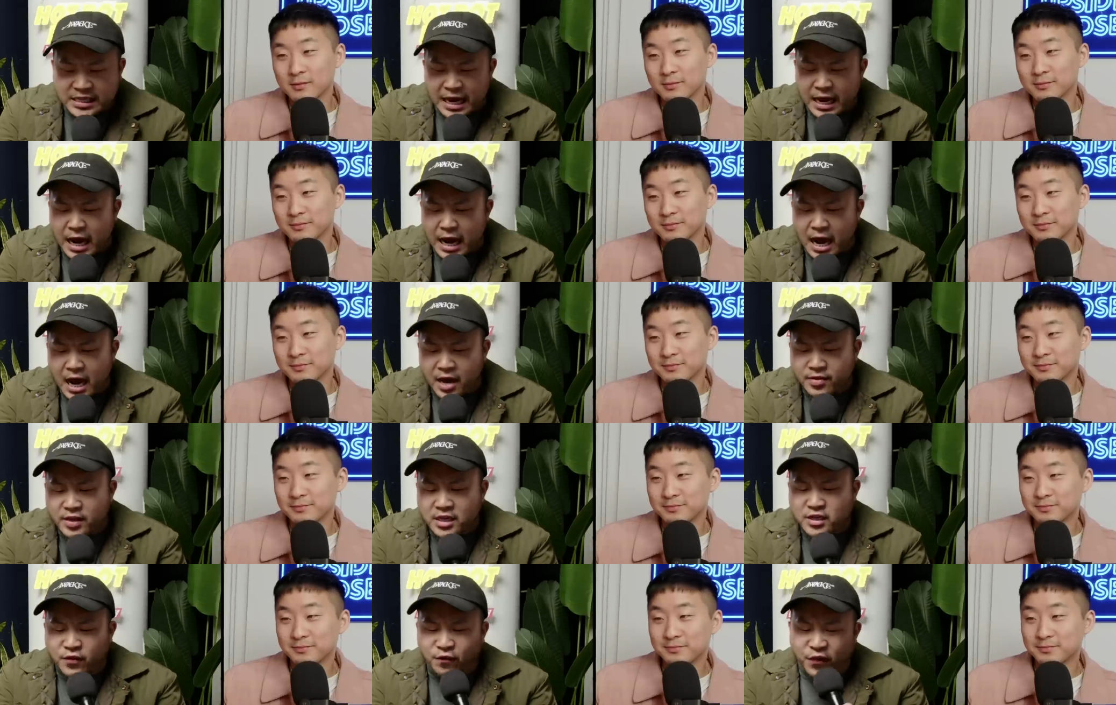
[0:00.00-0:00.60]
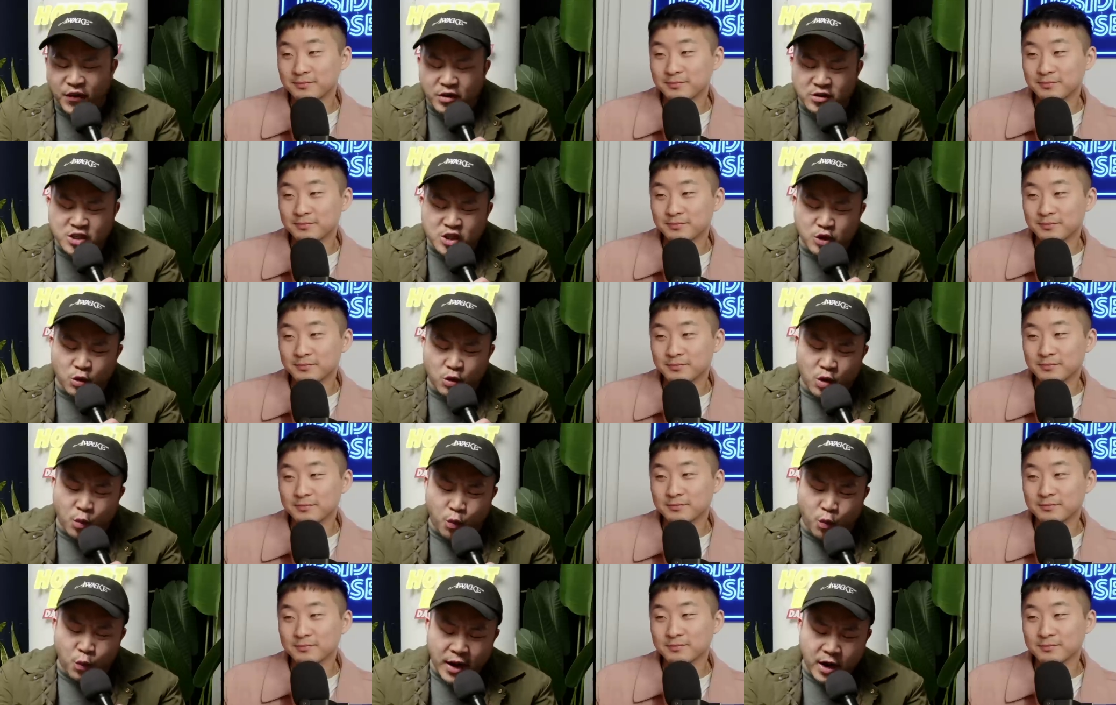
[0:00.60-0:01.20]
Speaker 1: man. said uh, this feels
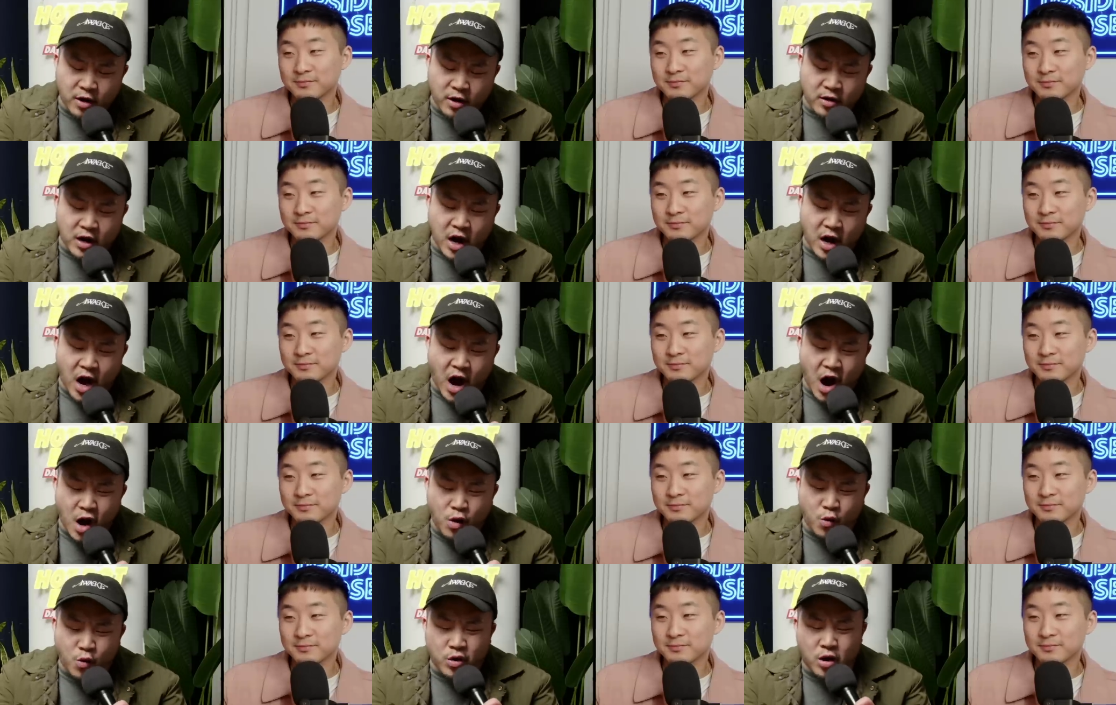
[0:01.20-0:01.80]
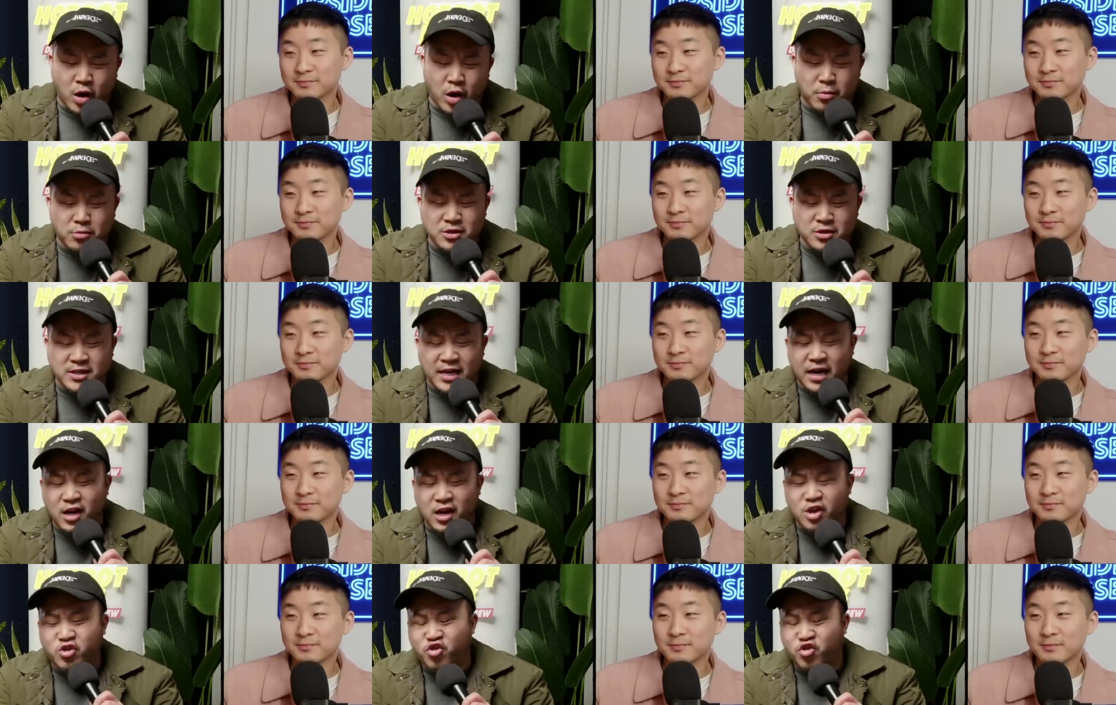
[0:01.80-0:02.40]
sort of weird and awkward,
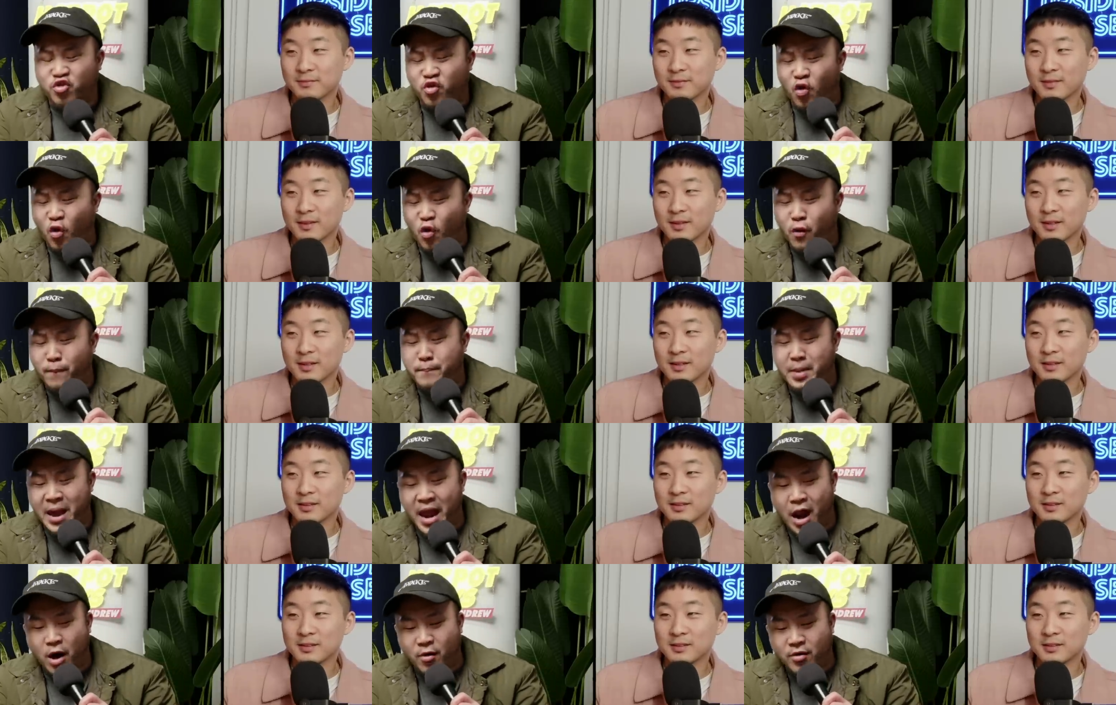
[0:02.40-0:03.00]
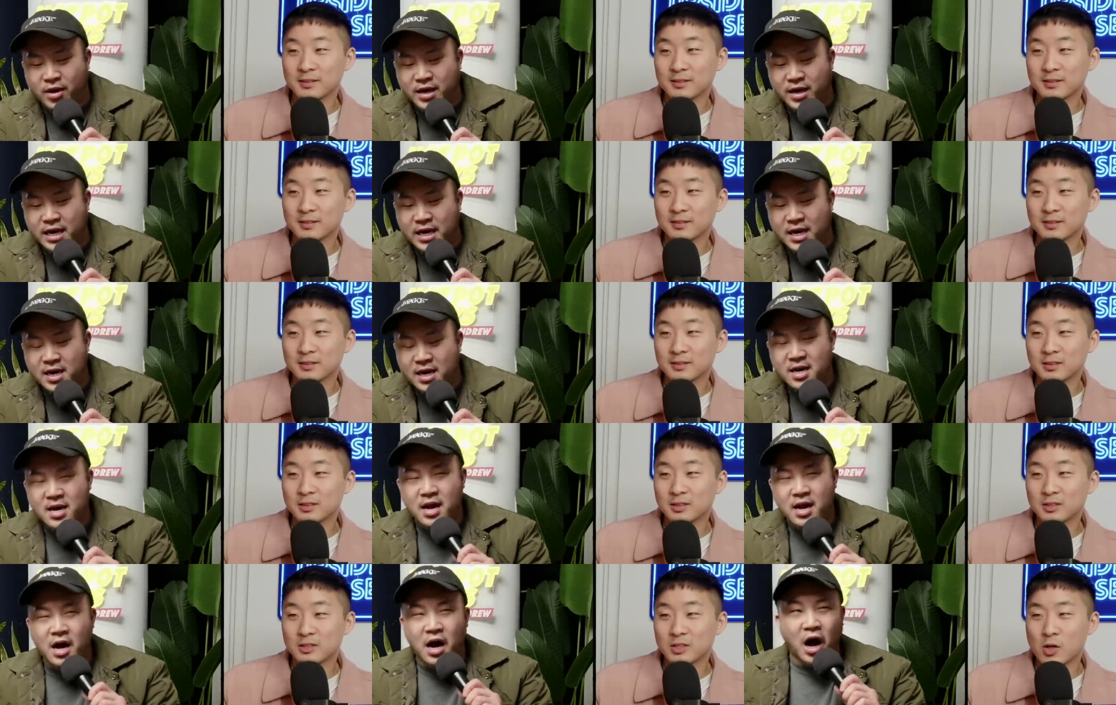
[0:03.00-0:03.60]
almost like a troll
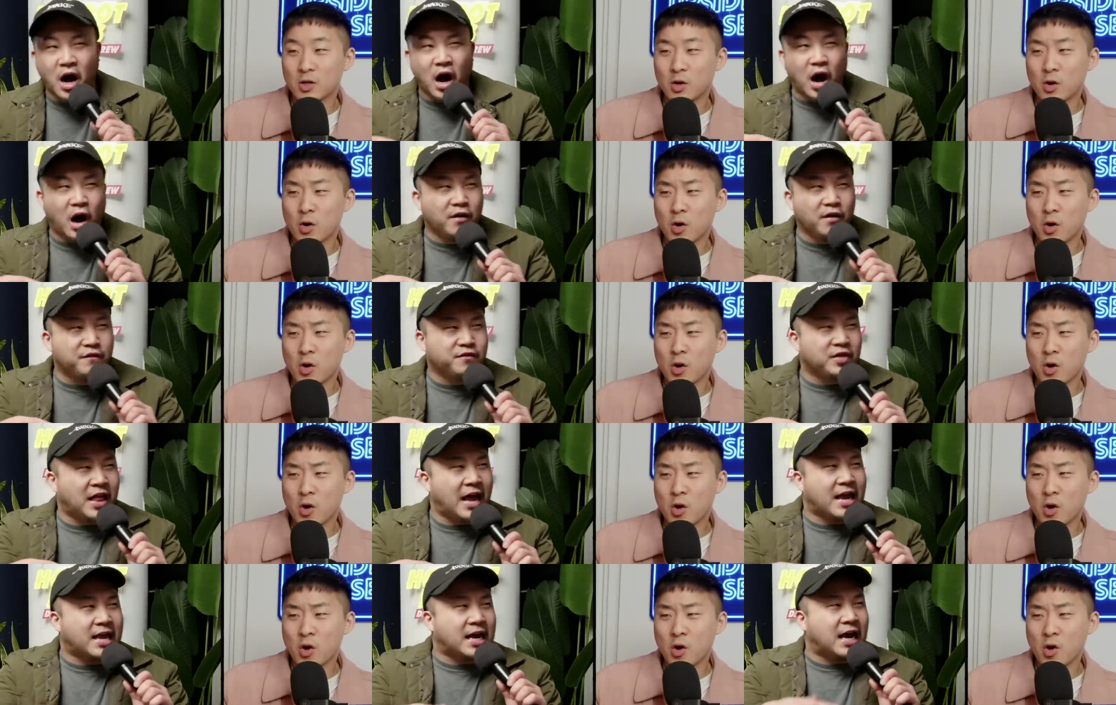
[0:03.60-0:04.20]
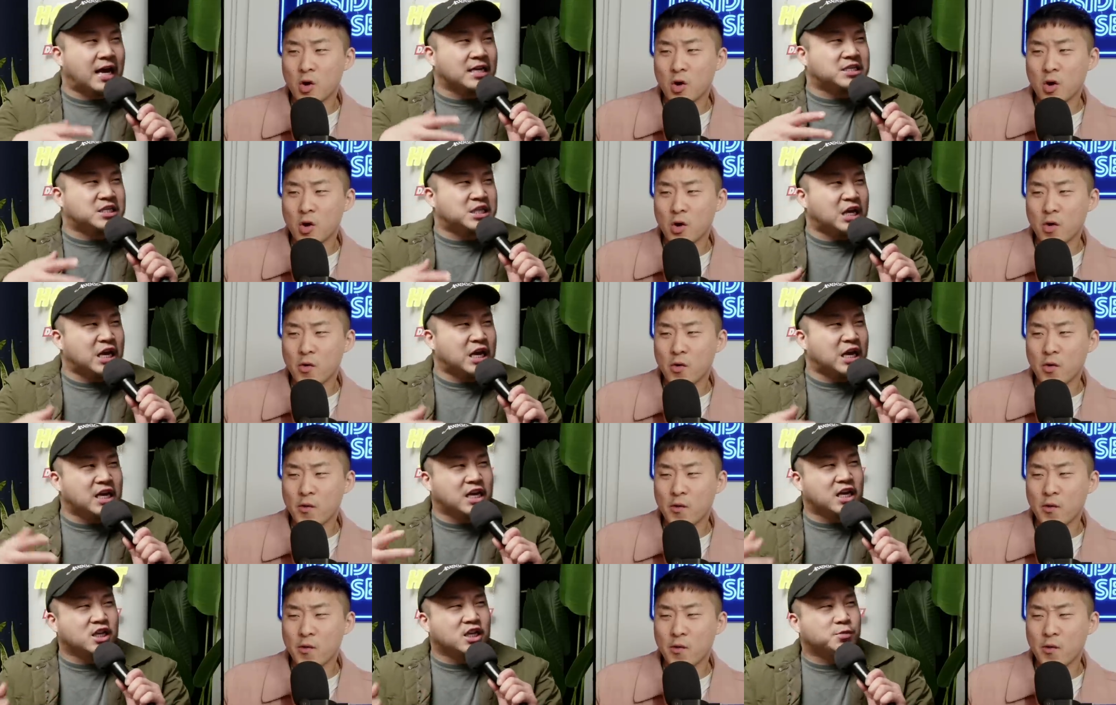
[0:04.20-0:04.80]
parody of like a
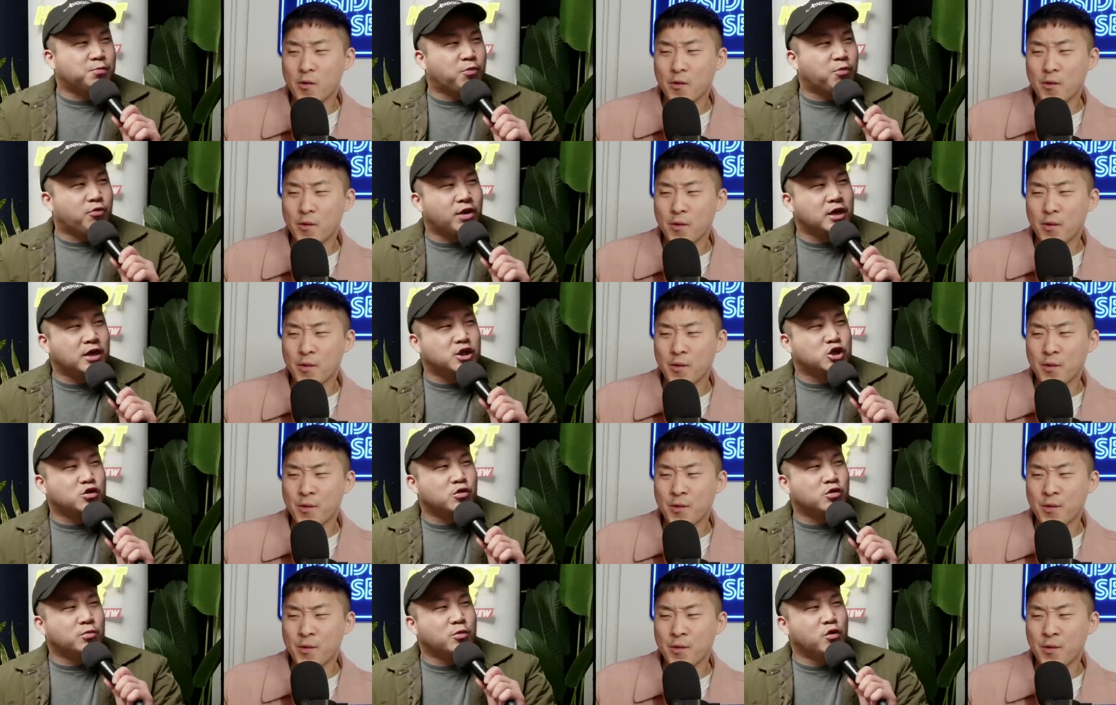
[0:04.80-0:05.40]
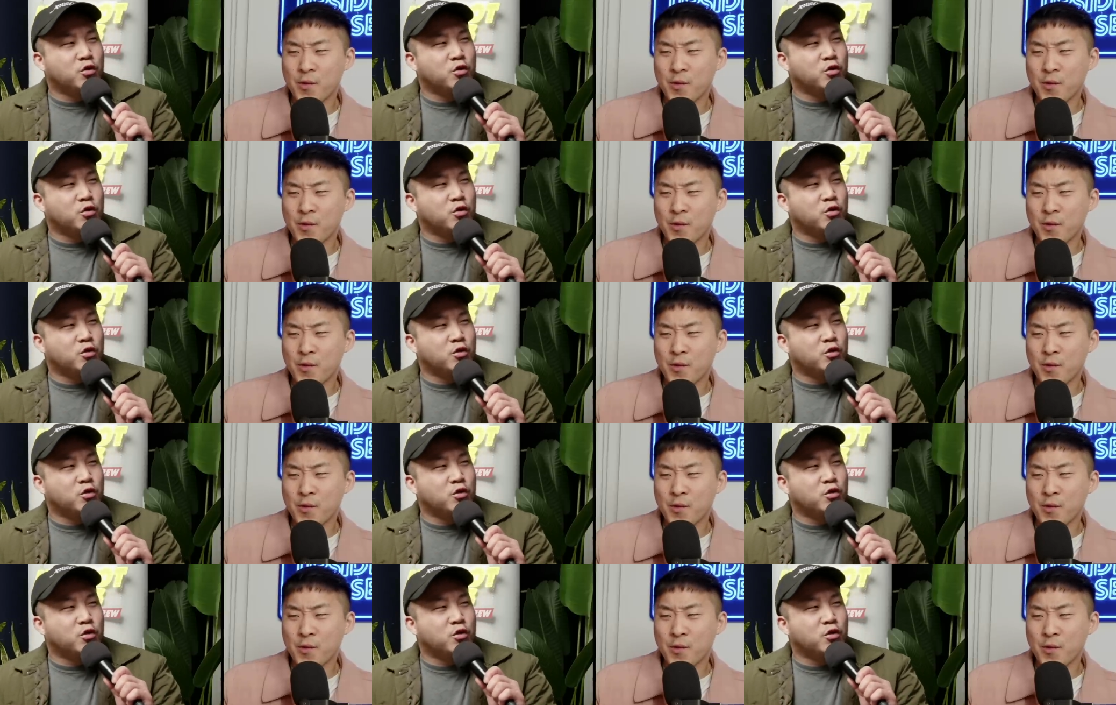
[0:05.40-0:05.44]
teen inspirational